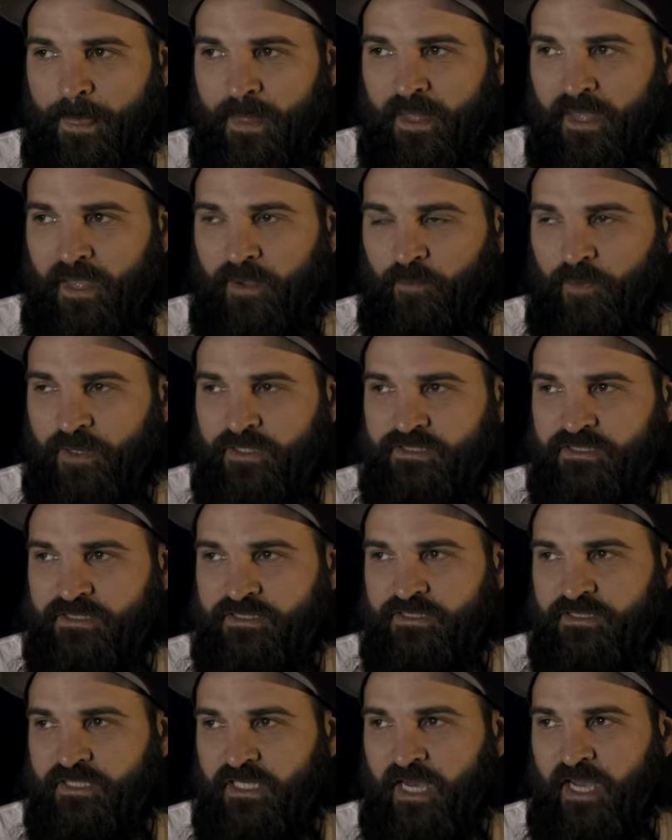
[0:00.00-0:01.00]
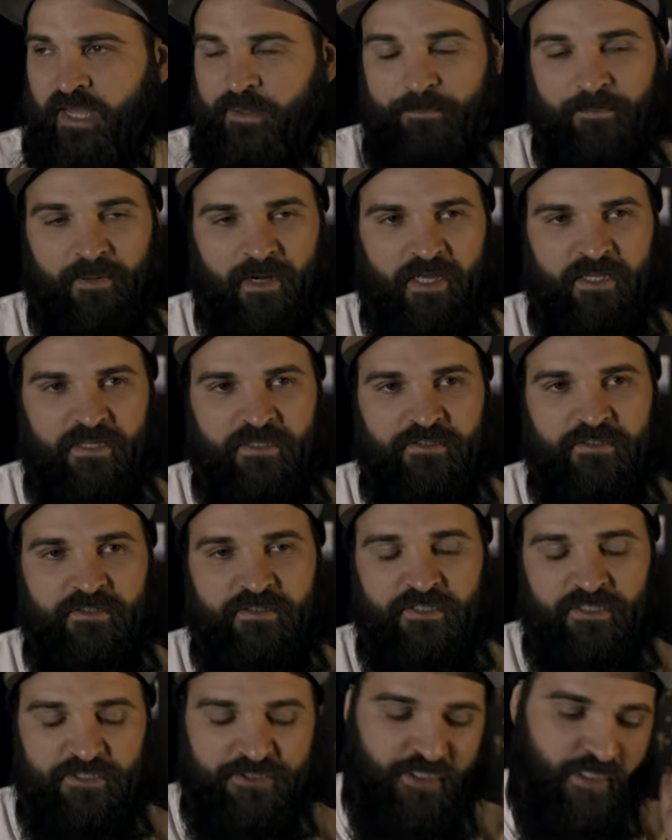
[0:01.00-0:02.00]
And once I had plated the
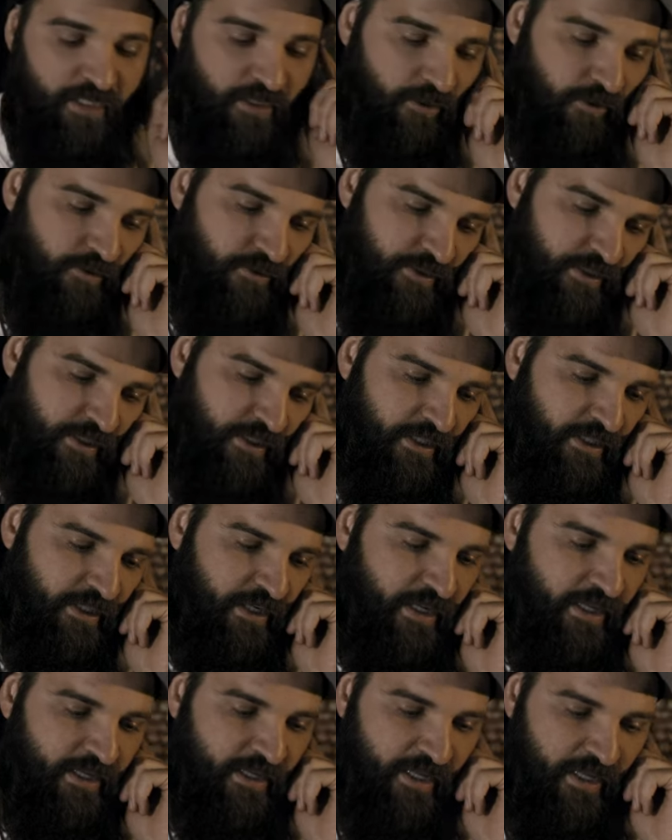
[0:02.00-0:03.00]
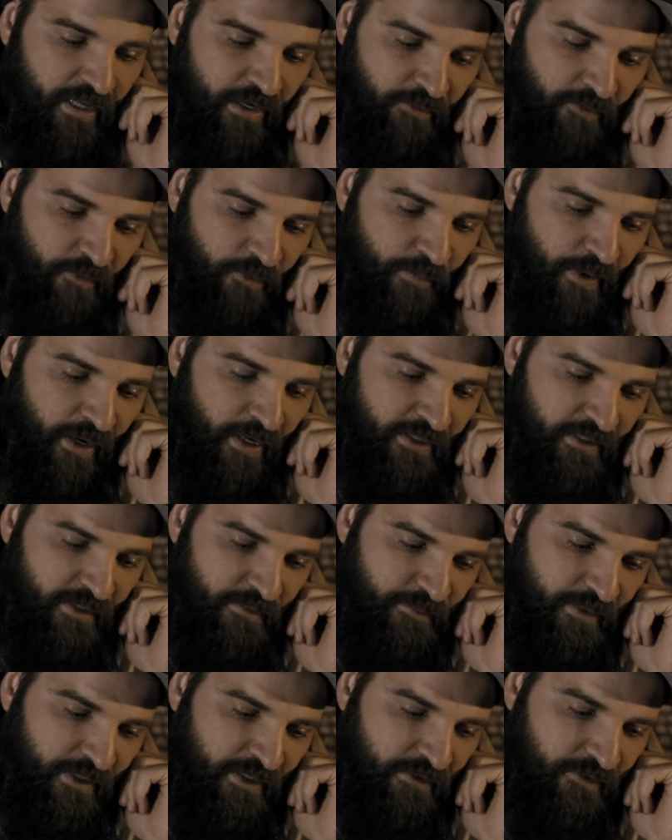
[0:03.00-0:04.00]
dish, I looked at it, and it
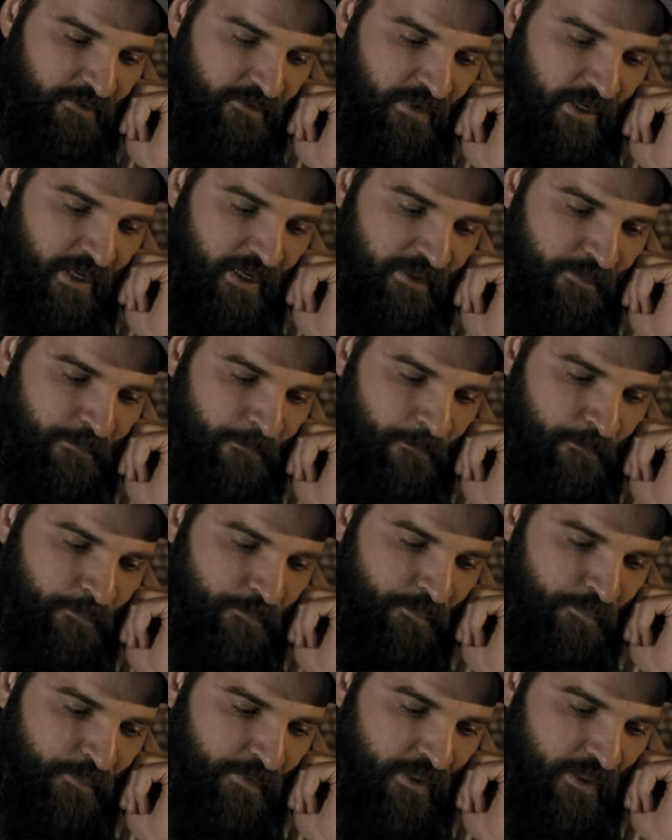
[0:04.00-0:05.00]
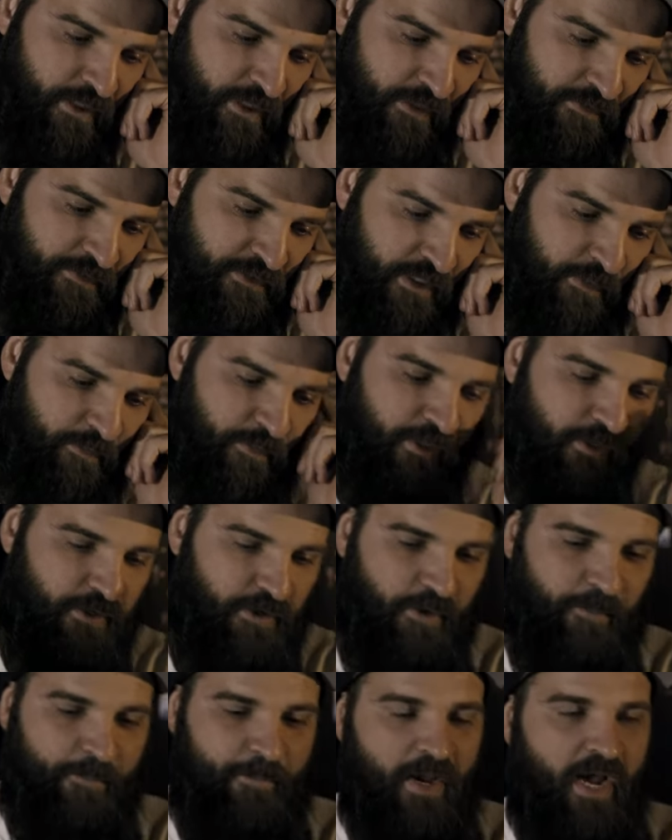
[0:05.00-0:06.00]
reminded me of, like, if someone had
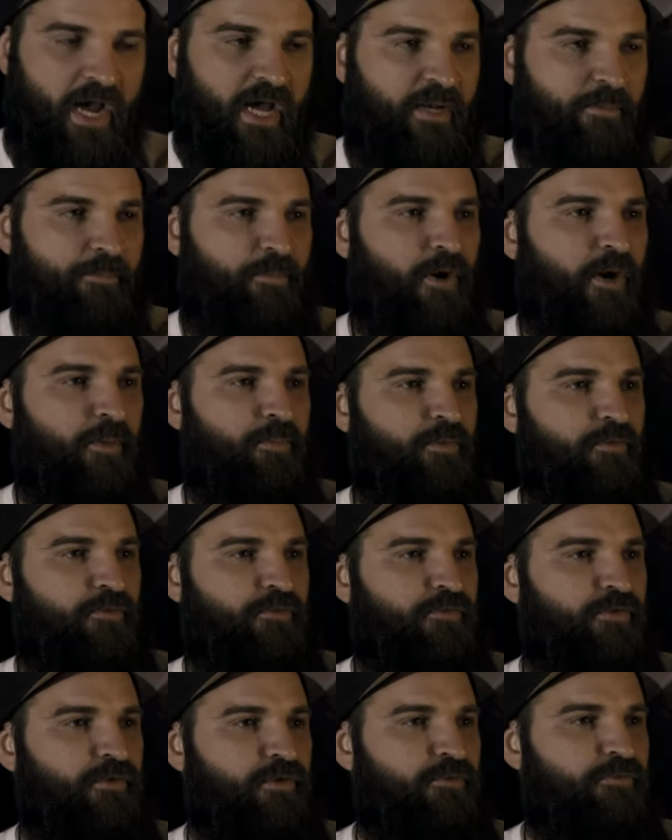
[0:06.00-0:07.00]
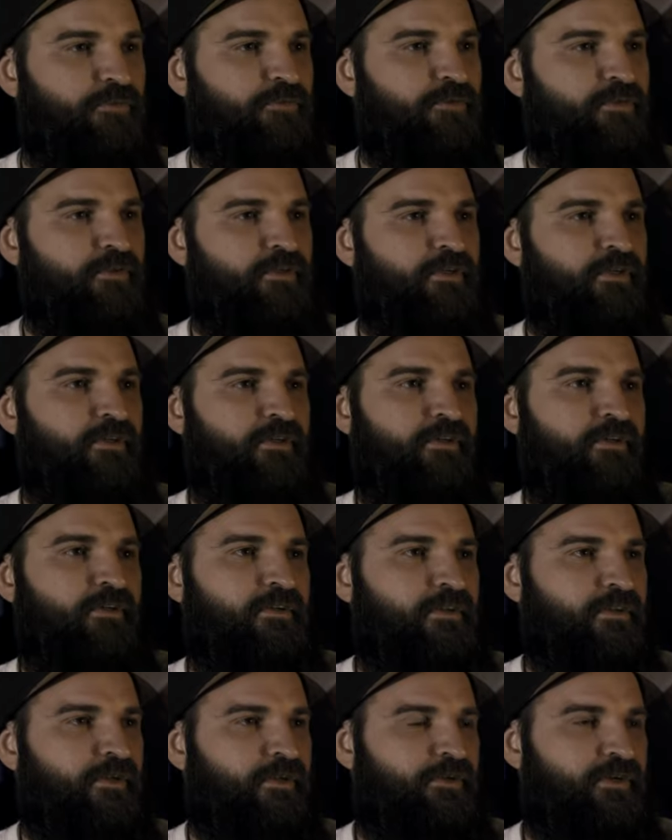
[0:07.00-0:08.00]
got a party popper full of
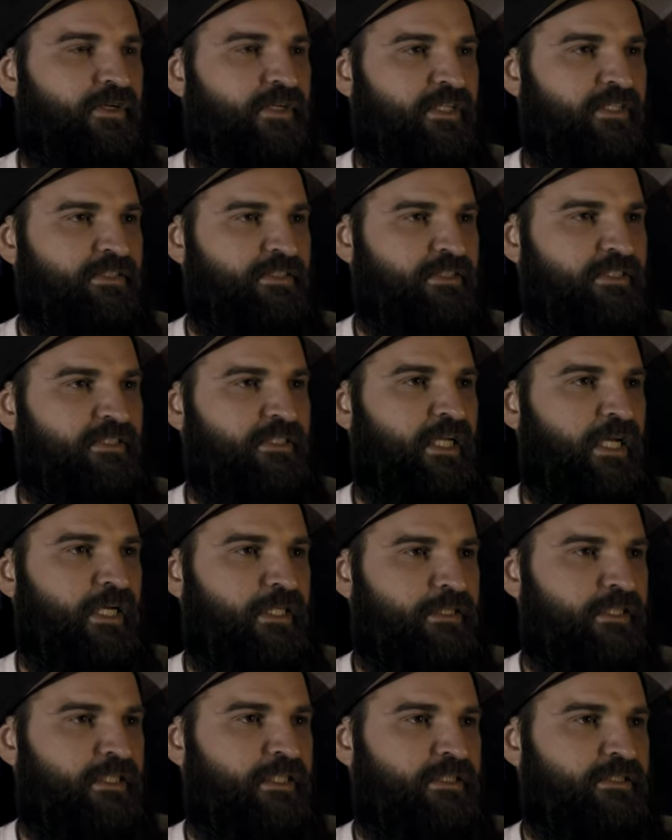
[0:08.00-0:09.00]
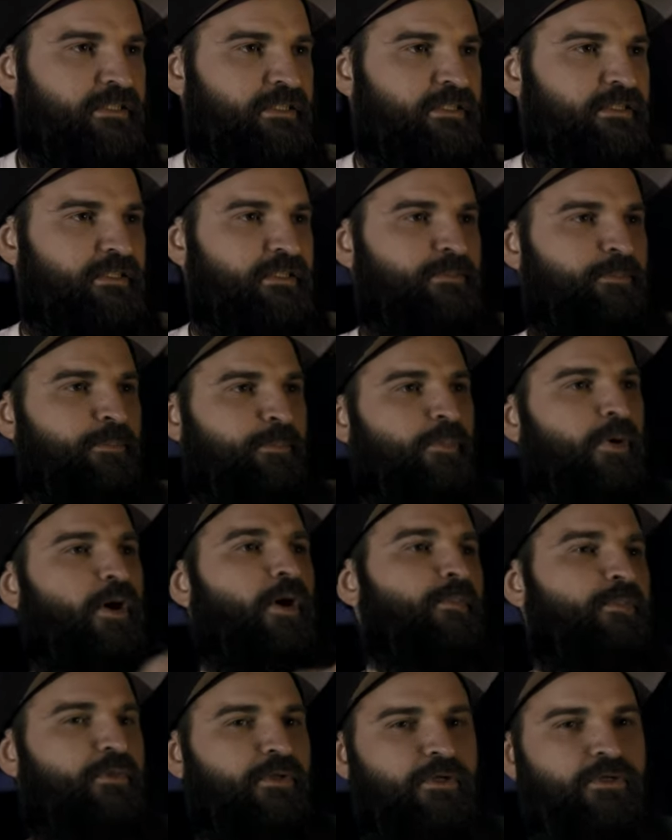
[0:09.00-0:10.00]
ingredients and techniques and just
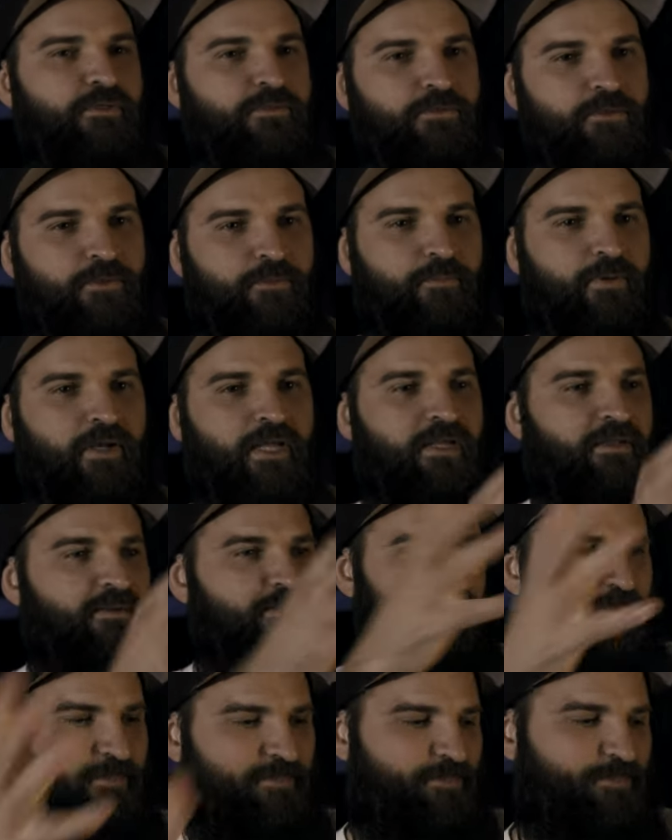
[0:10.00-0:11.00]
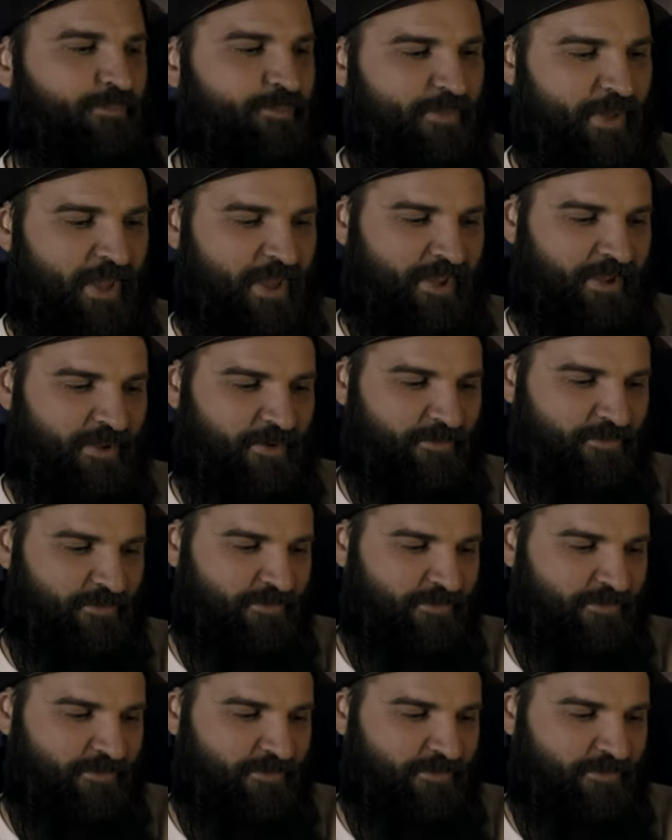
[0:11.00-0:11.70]
popped it onto a plate, bam.